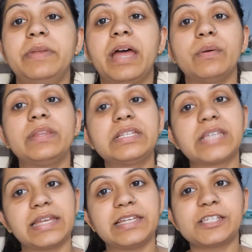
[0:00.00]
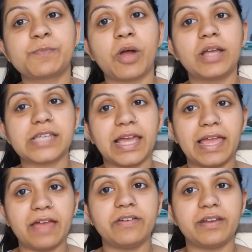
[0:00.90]
Now with the Chinese sponge I
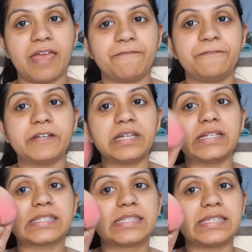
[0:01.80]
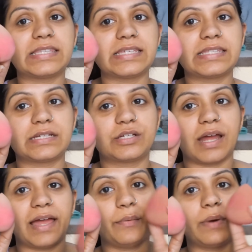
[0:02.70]
have a reference. This is the
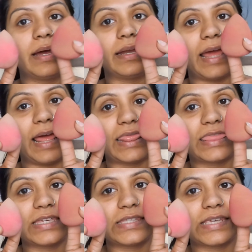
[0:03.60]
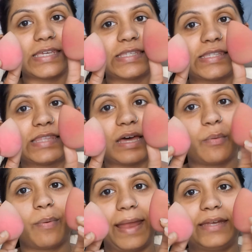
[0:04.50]
dry one and this is the
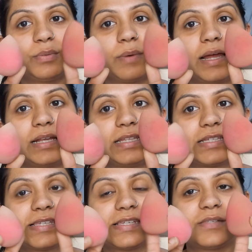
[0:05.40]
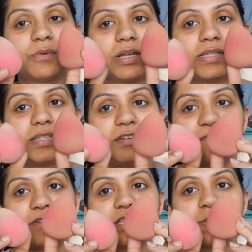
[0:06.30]
wet one. This is what is the
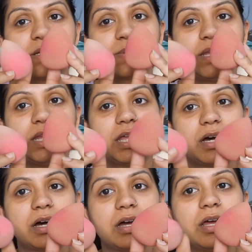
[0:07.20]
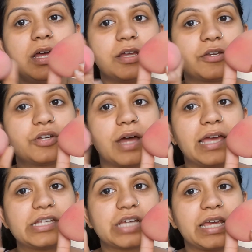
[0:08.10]
difference between the
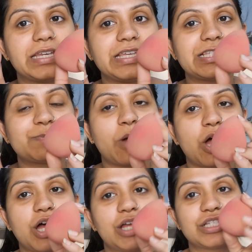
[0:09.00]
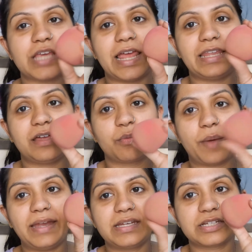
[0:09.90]
dry Chinese sponge and the
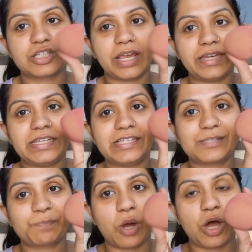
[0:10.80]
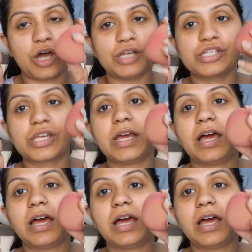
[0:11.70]
wet Chinese sponge.